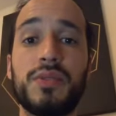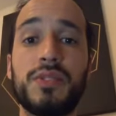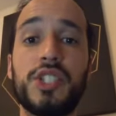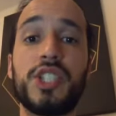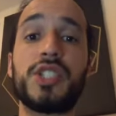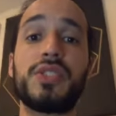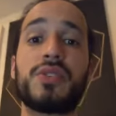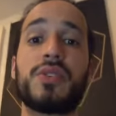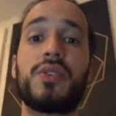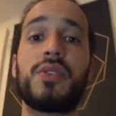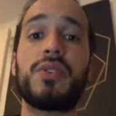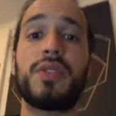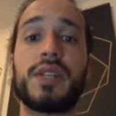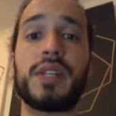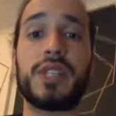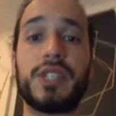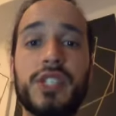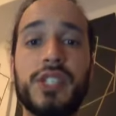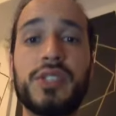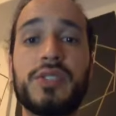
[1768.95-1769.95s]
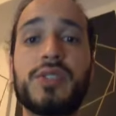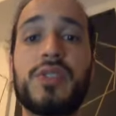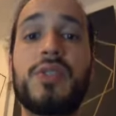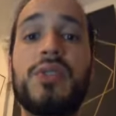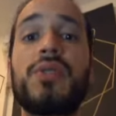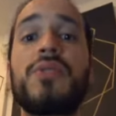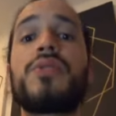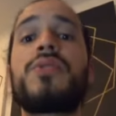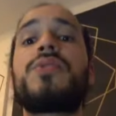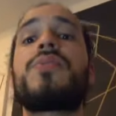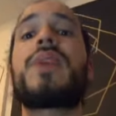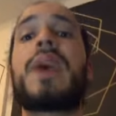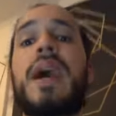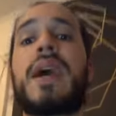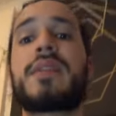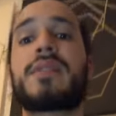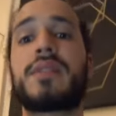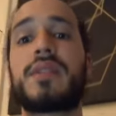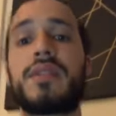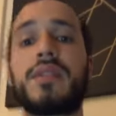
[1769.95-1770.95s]
She's earned it. She's earned you
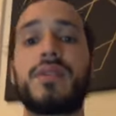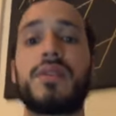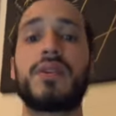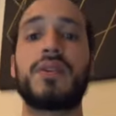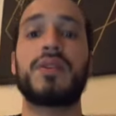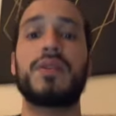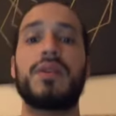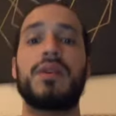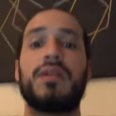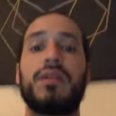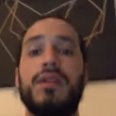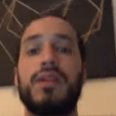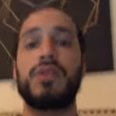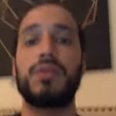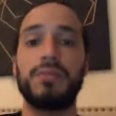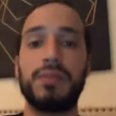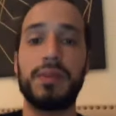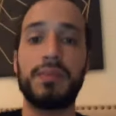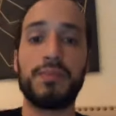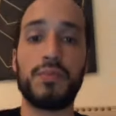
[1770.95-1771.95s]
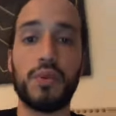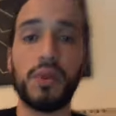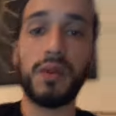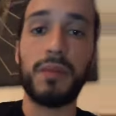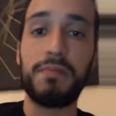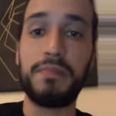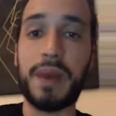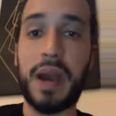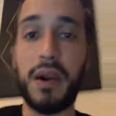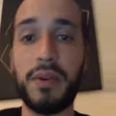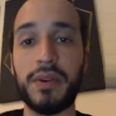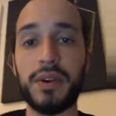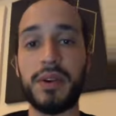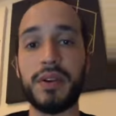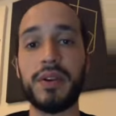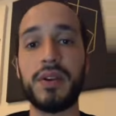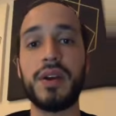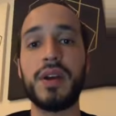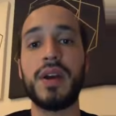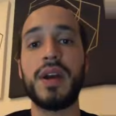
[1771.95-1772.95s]
asking her a little bit more about her.